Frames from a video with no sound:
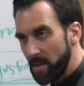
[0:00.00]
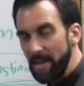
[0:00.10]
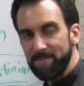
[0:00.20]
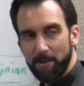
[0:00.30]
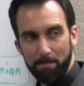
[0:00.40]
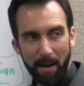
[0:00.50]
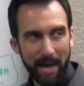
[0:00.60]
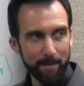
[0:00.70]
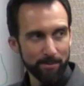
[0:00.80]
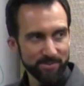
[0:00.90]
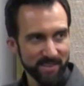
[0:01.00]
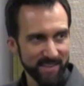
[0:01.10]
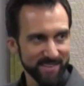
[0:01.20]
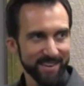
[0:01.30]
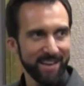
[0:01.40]
If the Bible
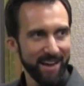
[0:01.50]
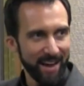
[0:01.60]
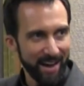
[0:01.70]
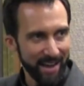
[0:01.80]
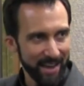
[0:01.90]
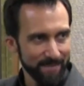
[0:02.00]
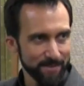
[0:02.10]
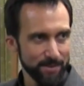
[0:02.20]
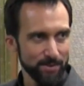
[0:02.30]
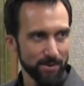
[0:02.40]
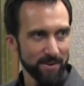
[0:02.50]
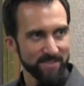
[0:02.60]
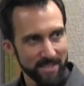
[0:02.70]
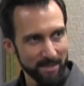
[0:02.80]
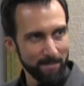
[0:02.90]
says it, I have to do it. If it's in the